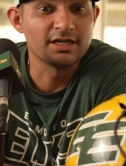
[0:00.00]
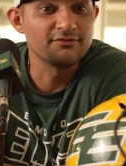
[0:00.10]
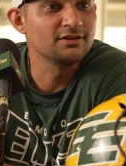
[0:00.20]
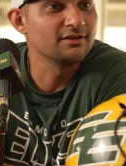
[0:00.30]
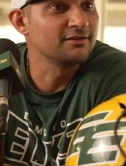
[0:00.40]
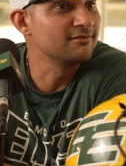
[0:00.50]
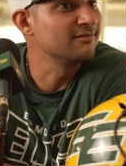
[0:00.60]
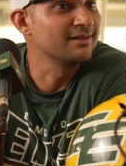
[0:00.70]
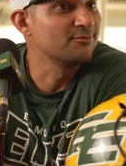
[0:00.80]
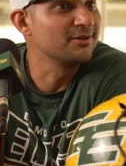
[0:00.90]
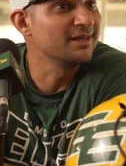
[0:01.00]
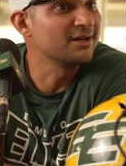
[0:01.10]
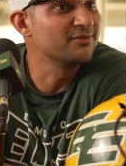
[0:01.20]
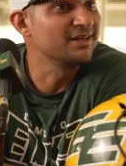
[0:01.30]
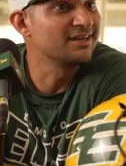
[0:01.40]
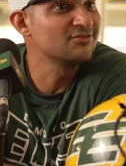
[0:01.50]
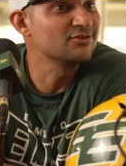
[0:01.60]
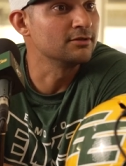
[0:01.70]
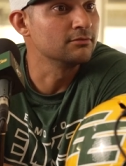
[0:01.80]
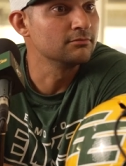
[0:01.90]
I haven't really had a
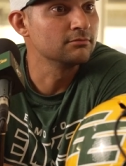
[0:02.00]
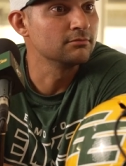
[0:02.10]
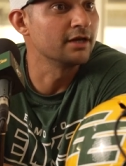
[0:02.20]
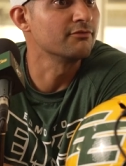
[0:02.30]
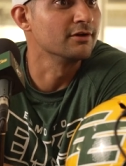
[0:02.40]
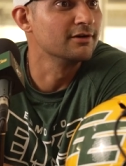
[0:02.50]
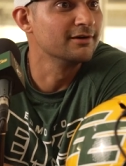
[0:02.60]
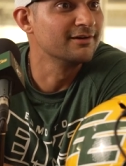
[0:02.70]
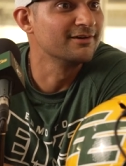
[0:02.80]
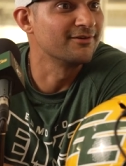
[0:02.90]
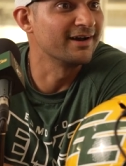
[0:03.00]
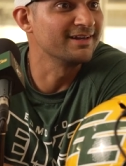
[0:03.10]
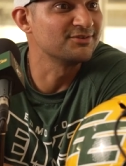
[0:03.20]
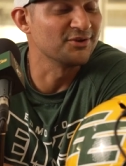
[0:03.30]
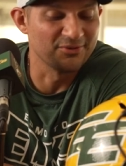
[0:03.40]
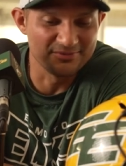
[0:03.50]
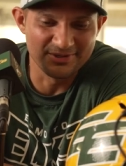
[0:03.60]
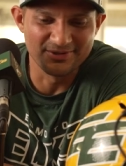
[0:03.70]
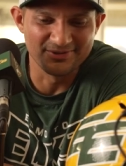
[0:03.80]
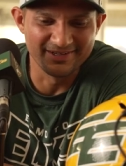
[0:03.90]
vacation ever. Right. Yeah. So,
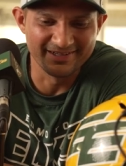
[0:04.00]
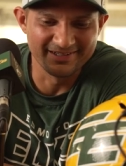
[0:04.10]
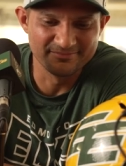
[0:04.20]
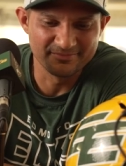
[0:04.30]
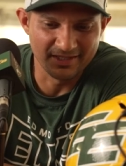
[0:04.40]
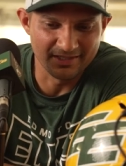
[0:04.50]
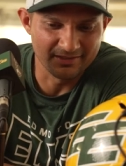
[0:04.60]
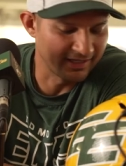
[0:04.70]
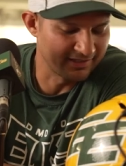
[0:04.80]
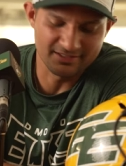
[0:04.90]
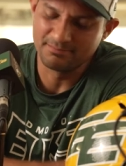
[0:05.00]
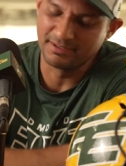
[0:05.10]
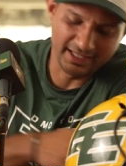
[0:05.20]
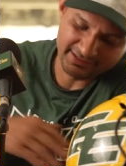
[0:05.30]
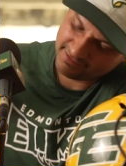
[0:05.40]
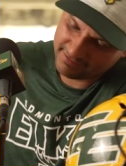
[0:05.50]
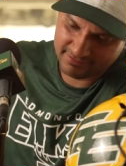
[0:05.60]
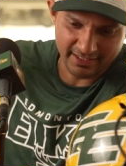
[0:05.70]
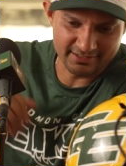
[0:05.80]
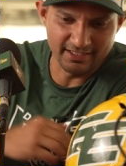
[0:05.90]
you know, that, like I said, but that's
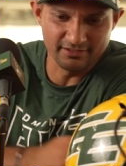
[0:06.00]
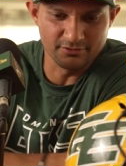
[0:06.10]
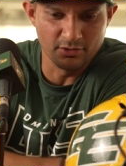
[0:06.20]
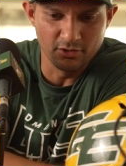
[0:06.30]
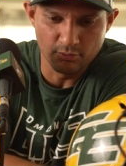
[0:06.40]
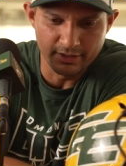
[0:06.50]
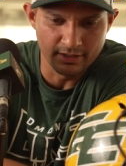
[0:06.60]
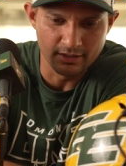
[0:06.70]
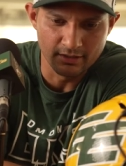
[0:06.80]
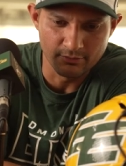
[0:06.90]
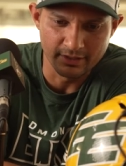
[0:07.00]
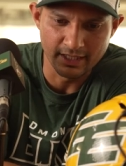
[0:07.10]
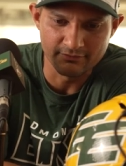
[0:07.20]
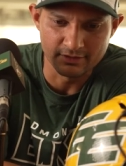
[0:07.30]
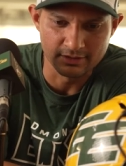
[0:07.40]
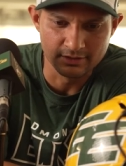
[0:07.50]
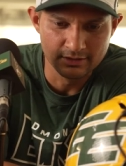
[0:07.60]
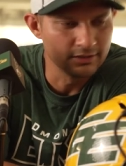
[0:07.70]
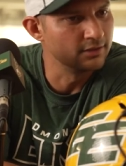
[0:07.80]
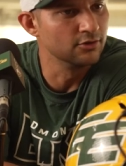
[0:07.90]
down the road. We have a
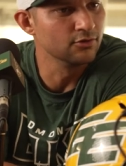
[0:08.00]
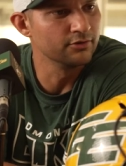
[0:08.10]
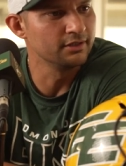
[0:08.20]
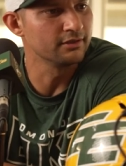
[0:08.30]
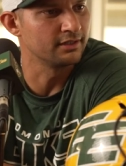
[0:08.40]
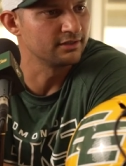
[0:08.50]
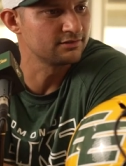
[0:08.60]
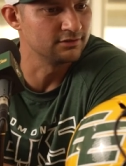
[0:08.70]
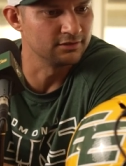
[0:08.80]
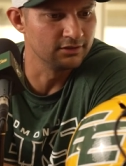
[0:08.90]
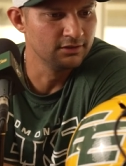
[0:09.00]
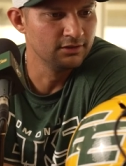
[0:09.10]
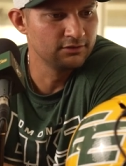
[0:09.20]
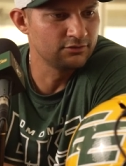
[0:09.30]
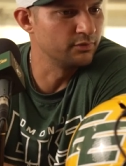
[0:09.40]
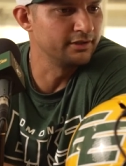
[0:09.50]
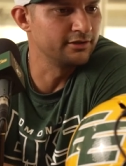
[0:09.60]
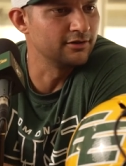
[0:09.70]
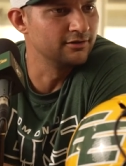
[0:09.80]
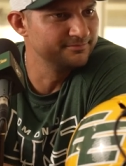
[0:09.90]
goal here, and it's to win it
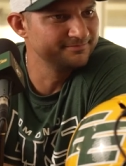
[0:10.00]
all.